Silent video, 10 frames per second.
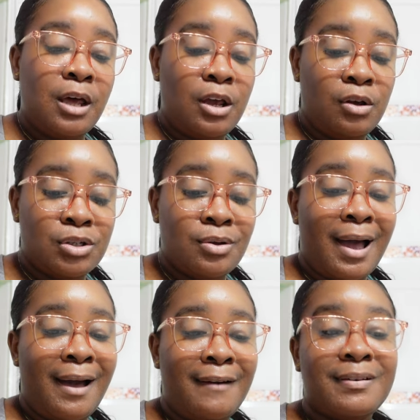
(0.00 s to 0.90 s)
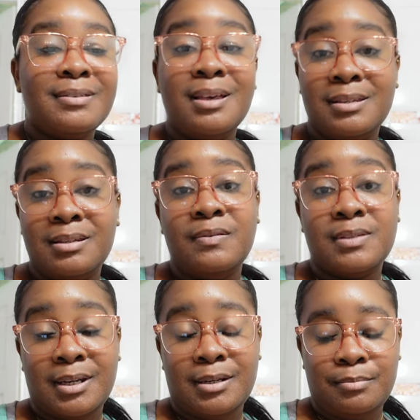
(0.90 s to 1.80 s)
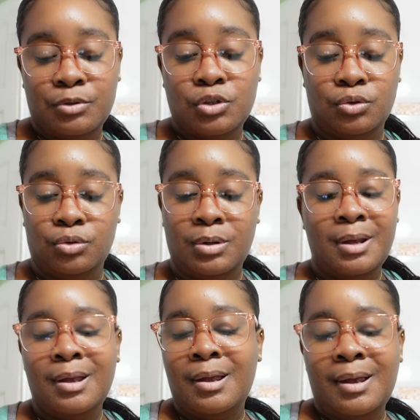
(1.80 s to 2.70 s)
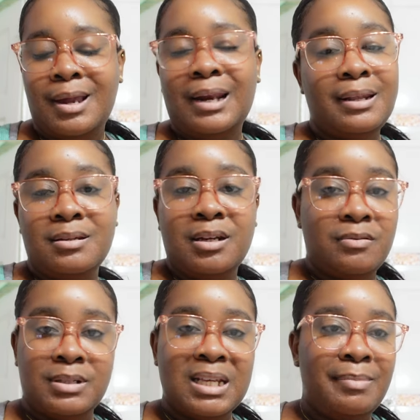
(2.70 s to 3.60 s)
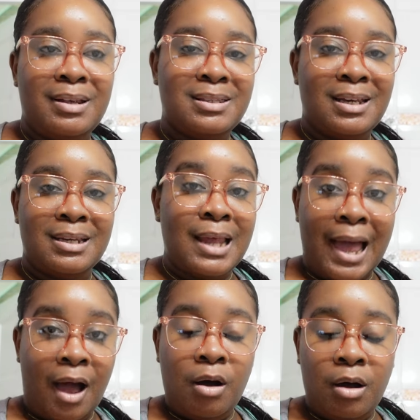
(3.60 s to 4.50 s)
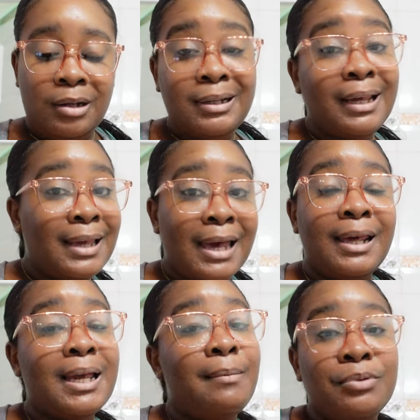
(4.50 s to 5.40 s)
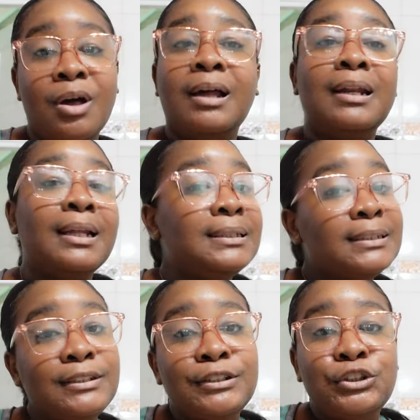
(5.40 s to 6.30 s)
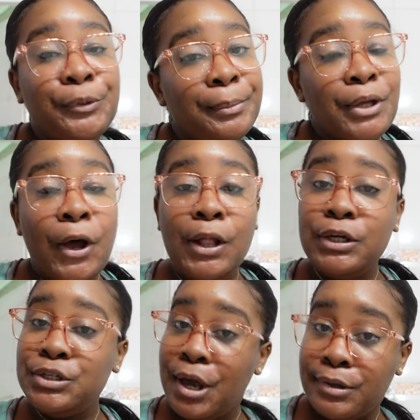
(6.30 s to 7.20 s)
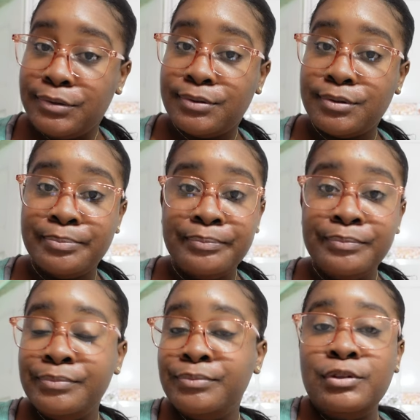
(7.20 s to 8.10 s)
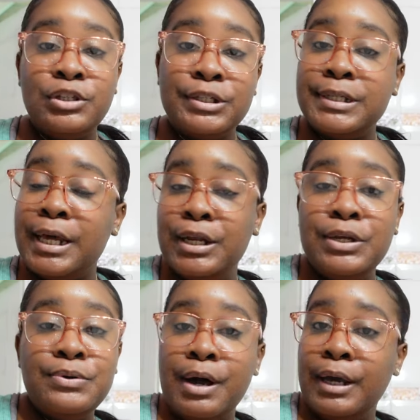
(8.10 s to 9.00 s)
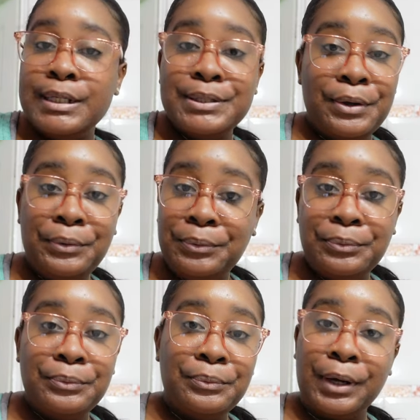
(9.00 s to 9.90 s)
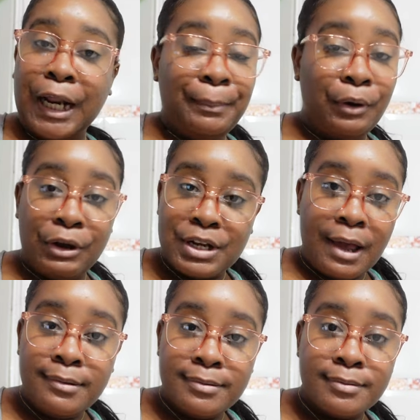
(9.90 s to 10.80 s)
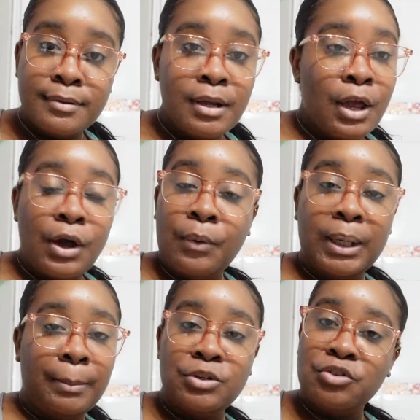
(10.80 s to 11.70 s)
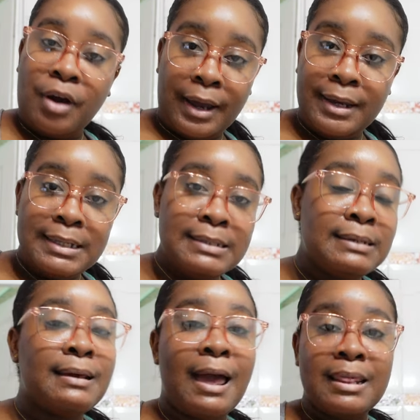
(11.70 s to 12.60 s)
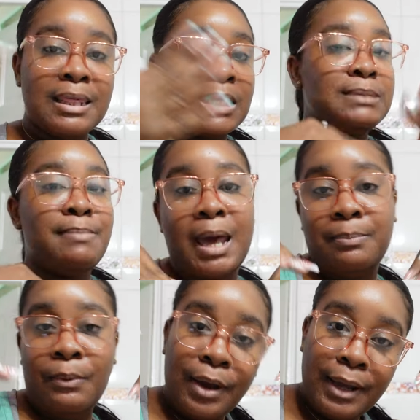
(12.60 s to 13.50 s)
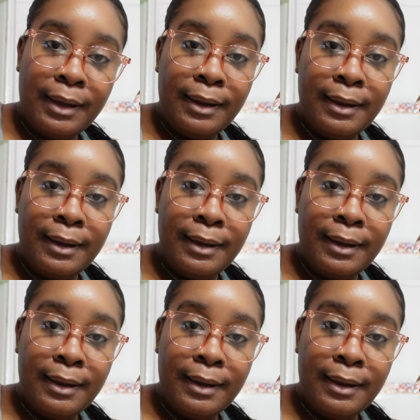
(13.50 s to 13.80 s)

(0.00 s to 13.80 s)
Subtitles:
I also have sensitive skin, so it doesn't irritate my skin at all. Again, I am not a licensed dermatologist, just letting you guys know what I purchased and what I'm trying to get this bad boy